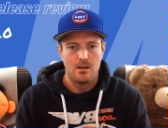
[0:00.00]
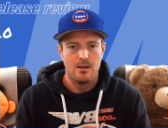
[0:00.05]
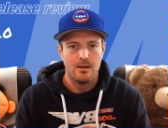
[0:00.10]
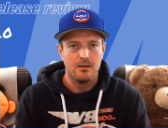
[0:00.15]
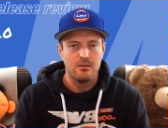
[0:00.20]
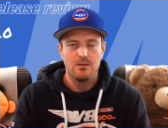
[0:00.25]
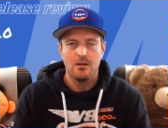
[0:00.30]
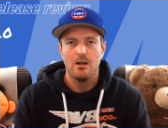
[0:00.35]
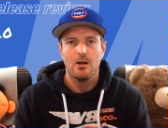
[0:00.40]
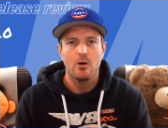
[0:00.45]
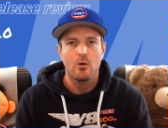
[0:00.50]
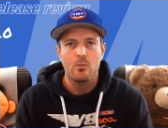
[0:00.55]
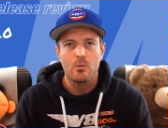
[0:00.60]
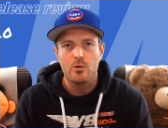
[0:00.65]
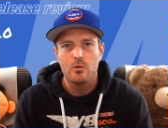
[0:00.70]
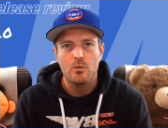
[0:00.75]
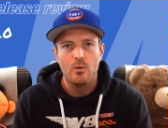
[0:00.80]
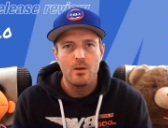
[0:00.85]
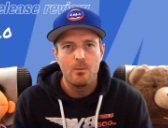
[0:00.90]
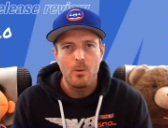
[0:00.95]
let's head over
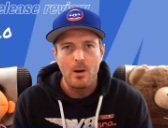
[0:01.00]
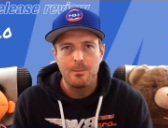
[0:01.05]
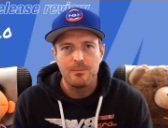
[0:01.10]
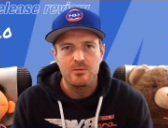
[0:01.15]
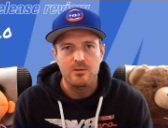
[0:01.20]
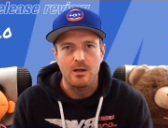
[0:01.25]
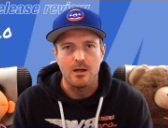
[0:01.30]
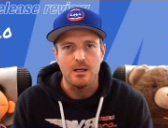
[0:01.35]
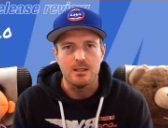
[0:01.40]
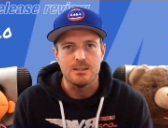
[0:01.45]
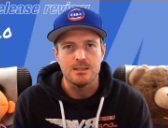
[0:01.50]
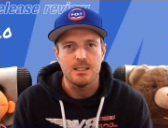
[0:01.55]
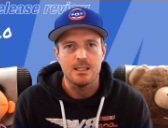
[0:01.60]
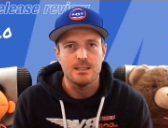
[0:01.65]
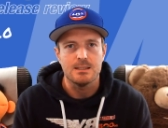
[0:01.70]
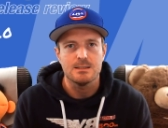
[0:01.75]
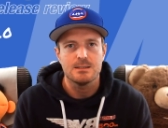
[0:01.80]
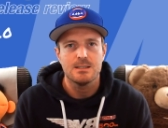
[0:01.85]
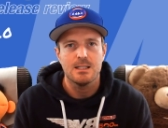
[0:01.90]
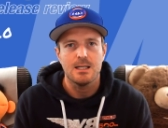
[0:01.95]
to the website
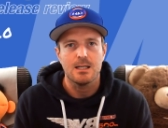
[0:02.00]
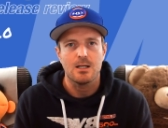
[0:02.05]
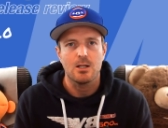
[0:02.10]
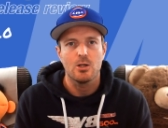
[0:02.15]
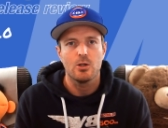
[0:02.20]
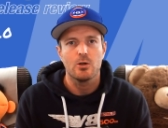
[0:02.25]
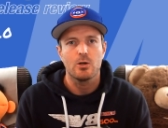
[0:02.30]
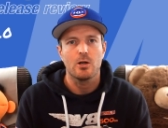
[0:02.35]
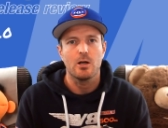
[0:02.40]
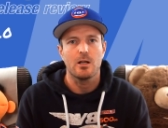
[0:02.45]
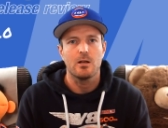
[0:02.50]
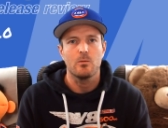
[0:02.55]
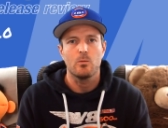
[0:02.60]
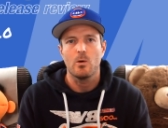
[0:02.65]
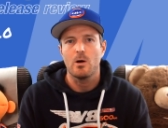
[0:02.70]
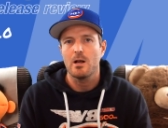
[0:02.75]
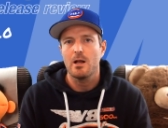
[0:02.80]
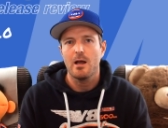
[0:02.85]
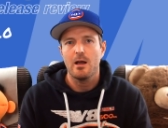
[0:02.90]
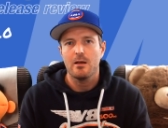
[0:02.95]
and take a look at
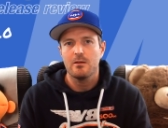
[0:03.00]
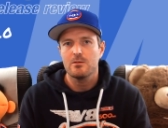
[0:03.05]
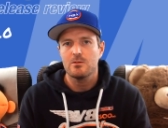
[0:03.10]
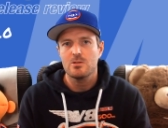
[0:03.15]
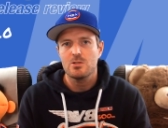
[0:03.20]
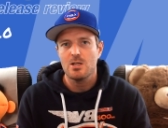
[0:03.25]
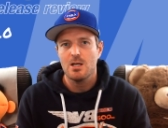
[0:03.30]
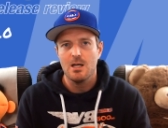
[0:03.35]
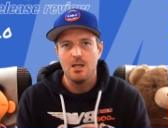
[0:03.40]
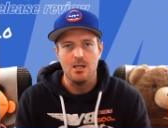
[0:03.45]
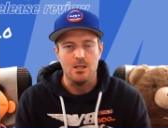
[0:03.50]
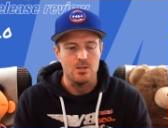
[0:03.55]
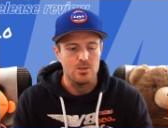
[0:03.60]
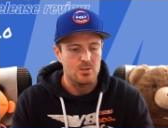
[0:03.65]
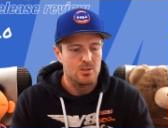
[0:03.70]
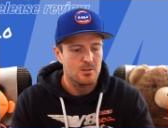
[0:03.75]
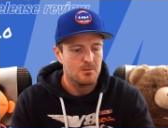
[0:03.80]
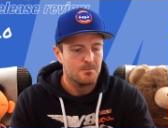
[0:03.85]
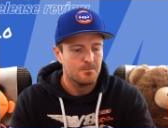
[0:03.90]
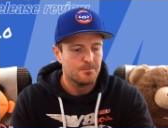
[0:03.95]
what has
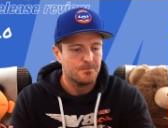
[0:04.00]
changed.